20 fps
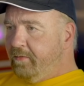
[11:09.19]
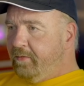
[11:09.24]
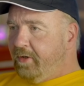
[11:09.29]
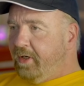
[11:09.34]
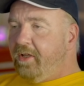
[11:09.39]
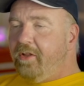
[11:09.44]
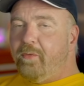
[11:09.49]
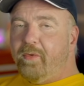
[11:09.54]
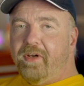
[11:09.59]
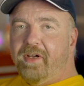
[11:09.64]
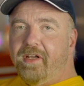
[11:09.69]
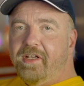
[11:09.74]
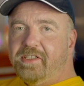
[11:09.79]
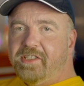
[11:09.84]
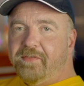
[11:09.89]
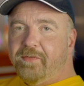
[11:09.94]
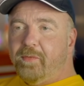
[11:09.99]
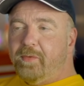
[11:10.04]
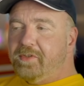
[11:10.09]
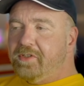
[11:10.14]
Otherwise,
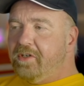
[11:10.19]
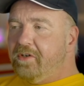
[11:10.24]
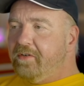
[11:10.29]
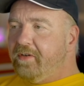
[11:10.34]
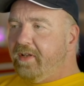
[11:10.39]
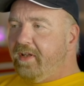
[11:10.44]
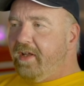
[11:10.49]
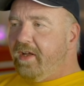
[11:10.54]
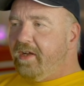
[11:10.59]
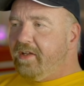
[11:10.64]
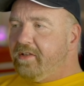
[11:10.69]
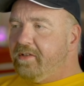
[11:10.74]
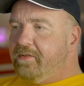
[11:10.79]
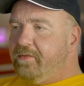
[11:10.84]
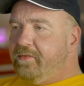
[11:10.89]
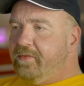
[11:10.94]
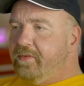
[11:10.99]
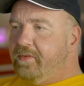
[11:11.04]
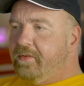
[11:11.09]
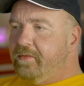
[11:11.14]
if it was already
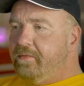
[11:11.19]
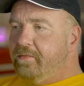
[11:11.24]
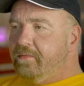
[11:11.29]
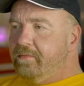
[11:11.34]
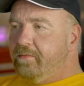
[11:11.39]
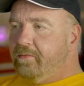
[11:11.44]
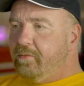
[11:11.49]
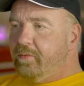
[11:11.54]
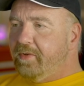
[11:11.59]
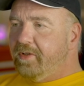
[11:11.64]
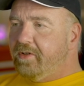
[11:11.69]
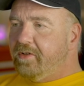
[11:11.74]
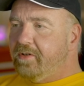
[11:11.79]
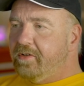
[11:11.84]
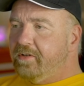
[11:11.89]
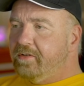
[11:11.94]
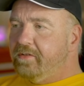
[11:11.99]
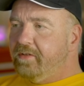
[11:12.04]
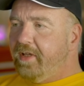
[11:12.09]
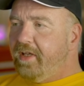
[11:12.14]
active, we
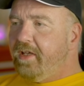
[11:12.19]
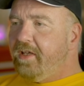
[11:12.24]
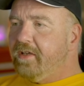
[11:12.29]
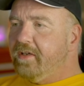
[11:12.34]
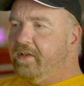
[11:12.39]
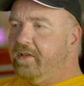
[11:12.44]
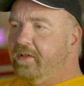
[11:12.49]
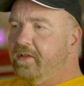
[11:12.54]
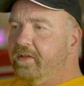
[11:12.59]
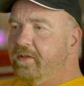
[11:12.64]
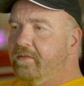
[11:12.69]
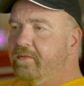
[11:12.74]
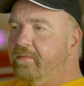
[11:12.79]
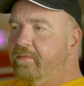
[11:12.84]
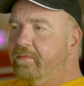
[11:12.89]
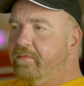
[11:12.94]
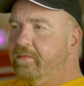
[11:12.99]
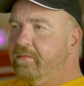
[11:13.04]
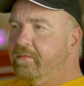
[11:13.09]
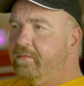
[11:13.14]
call end.
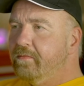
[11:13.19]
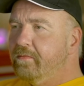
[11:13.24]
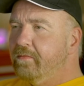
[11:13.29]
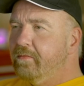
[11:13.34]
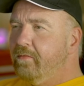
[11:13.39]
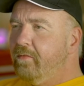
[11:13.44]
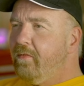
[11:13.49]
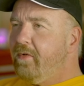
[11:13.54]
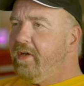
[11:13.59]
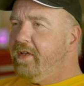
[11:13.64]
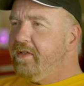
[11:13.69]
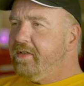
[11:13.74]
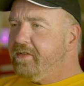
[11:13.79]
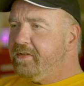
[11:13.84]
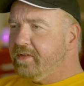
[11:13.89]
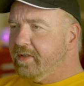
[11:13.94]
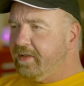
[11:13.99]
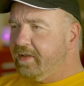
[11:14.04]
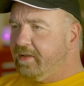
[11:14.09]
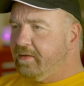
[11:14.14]
Why is
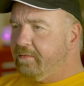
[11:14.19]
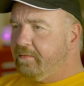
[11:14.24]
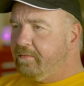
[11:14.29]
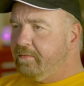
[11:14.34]
that?